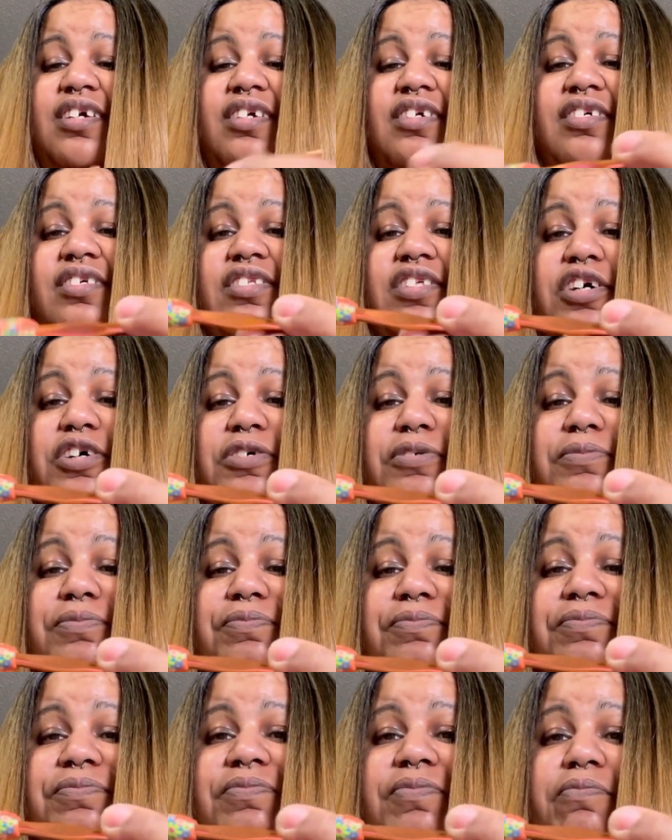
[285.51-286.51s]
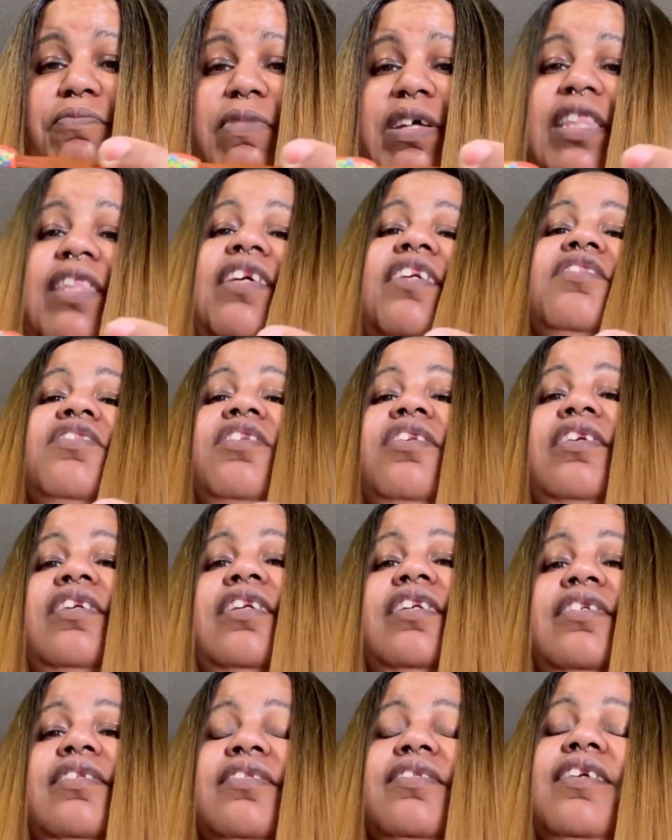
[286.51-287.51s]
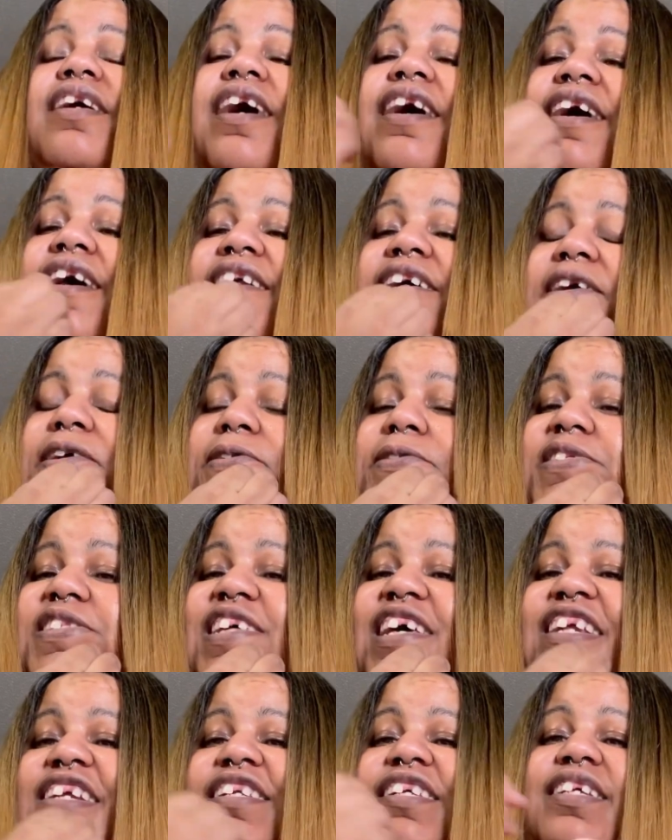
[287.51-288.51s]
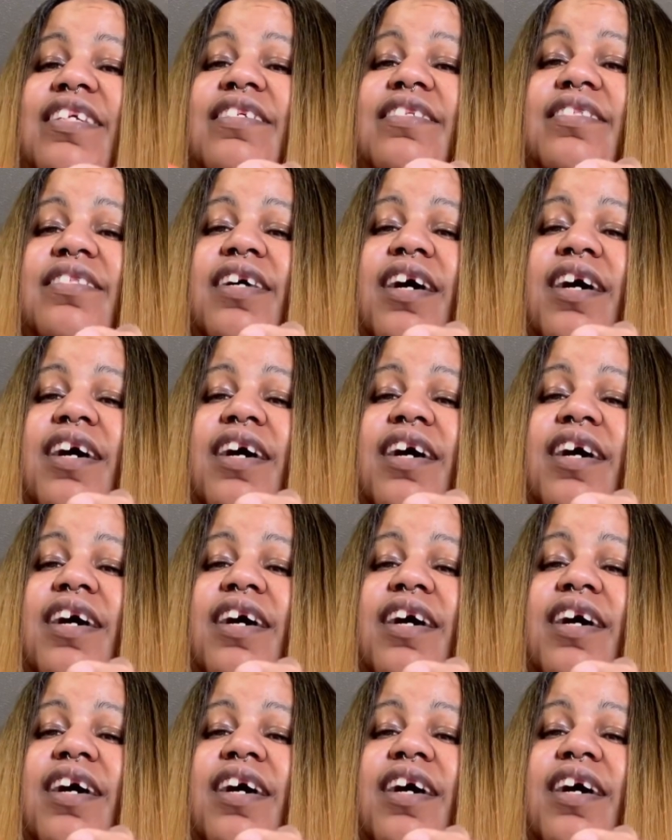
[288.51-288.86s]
So, but these are the hooks. I got a whole set of these.